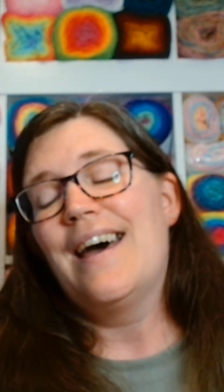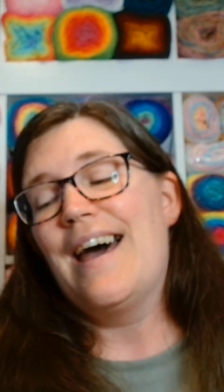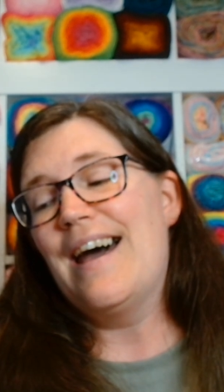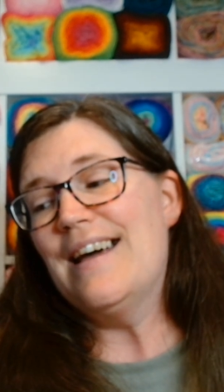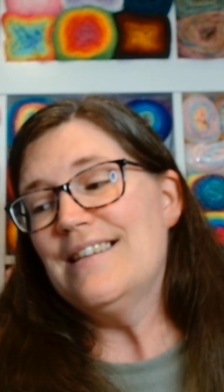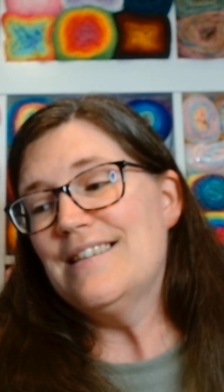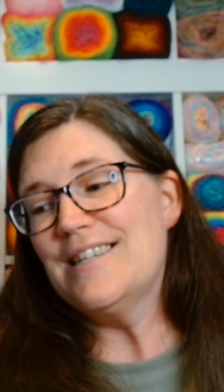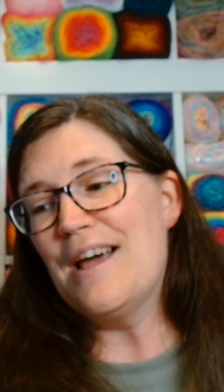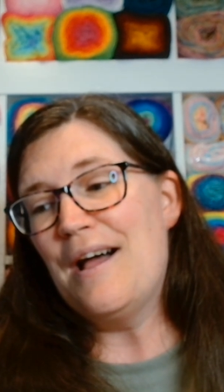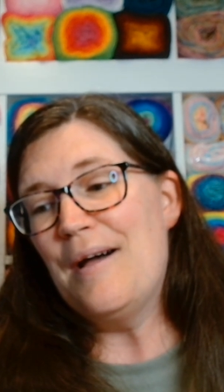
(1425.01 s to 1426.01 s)
And
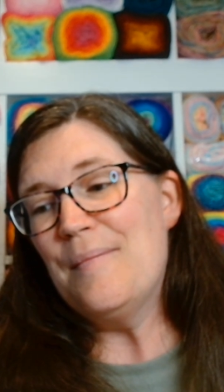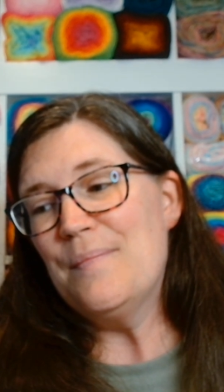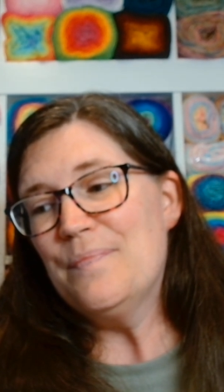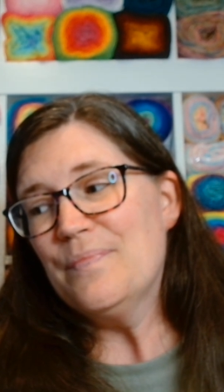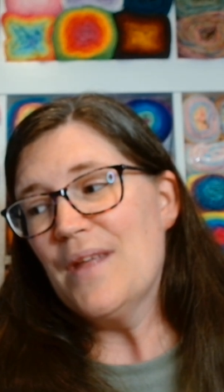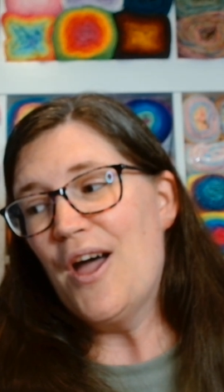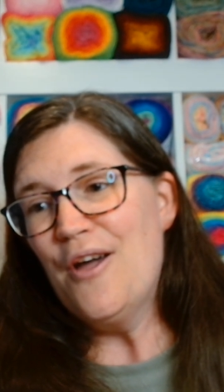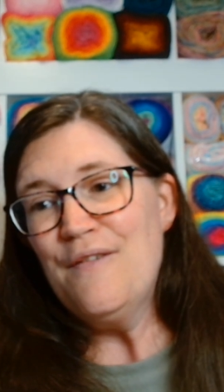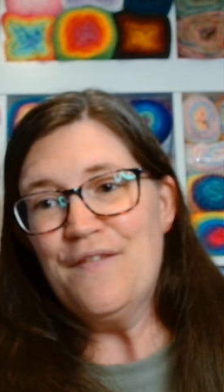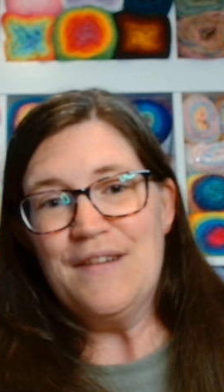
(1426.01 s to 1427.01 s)

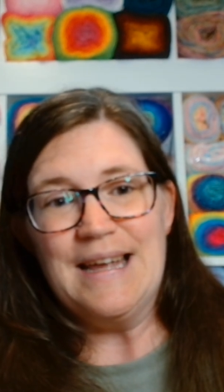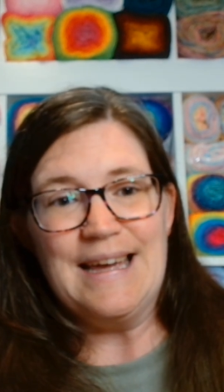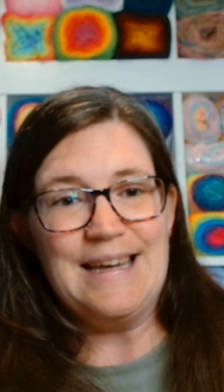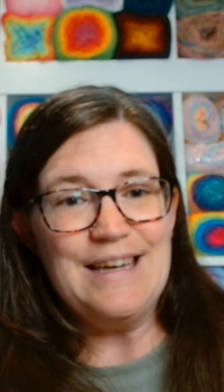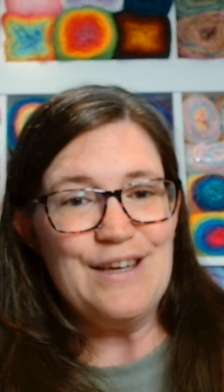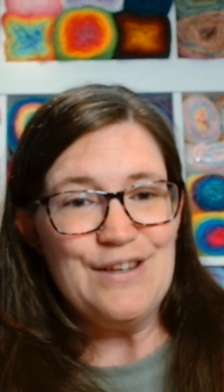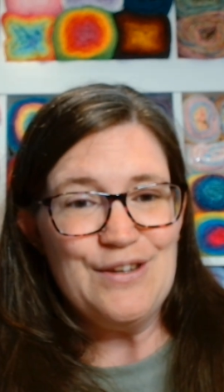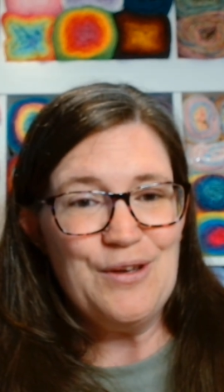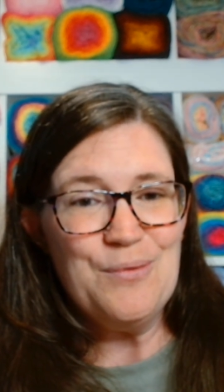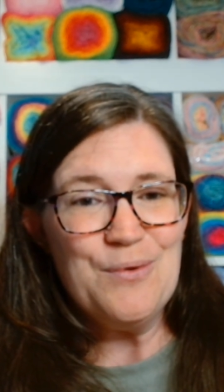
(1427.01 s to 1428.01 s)
hopefully
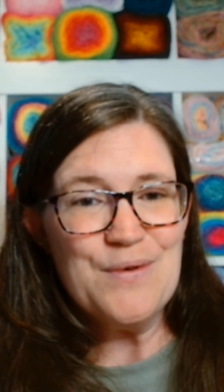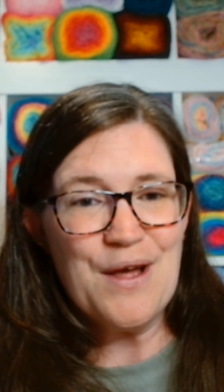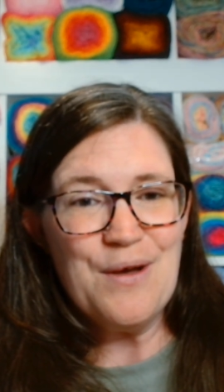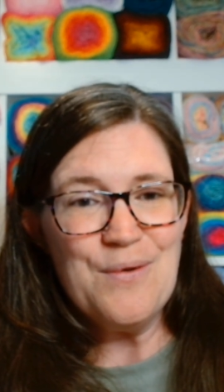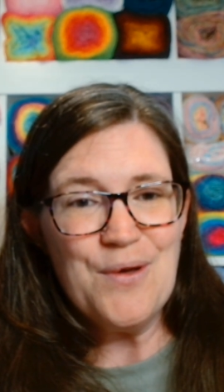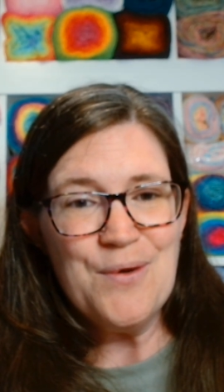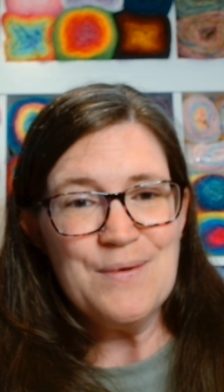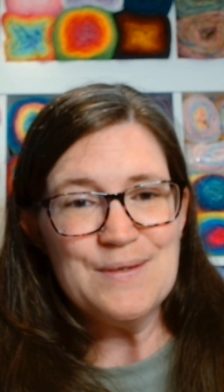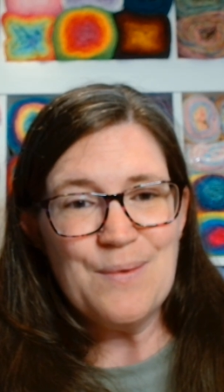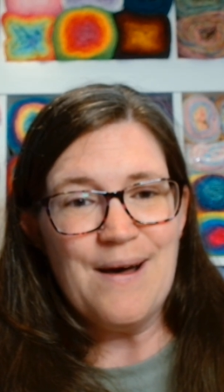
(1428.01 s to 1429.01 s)
you will know who
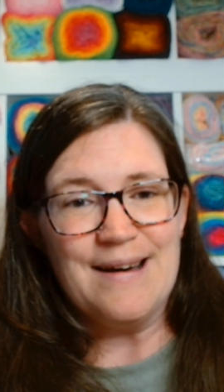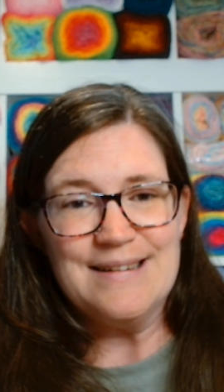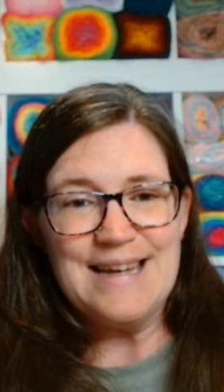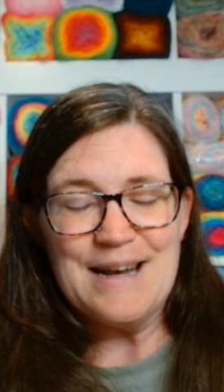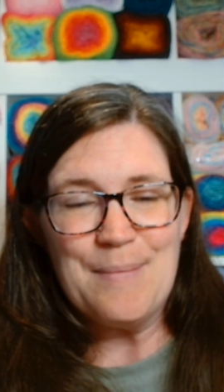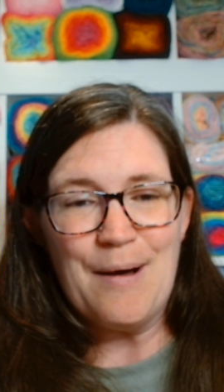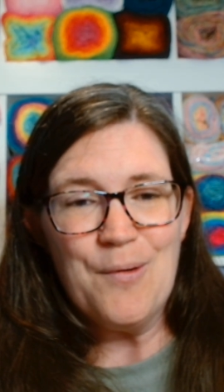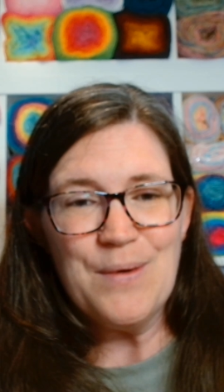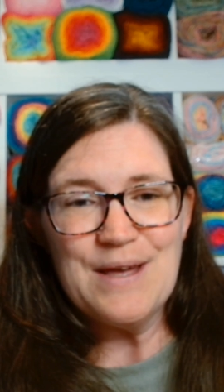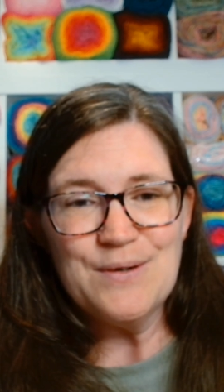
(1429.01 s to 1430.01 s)
has won in about a
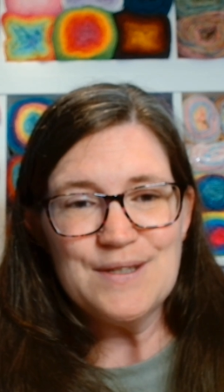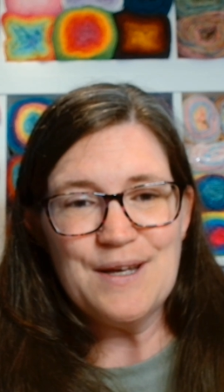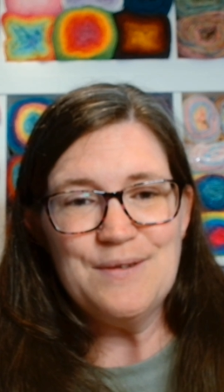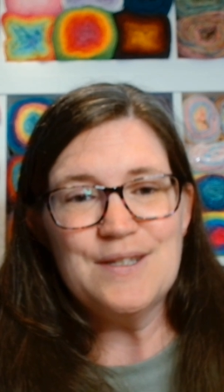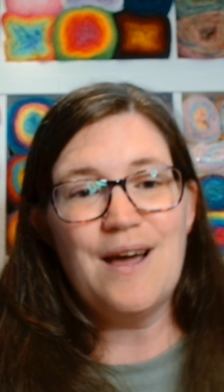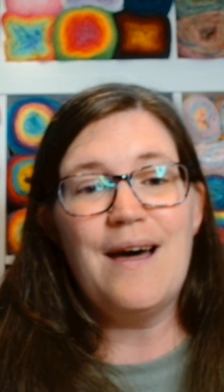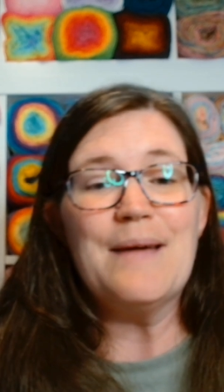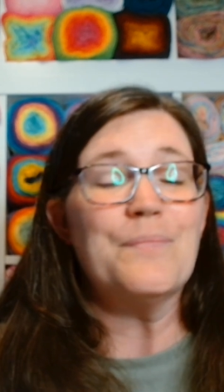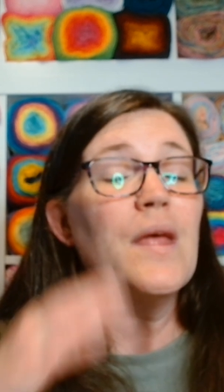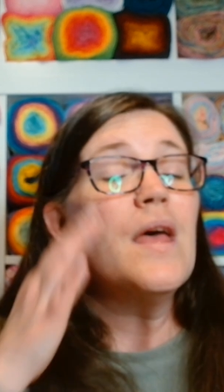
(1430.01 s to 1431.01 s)
week or so's time.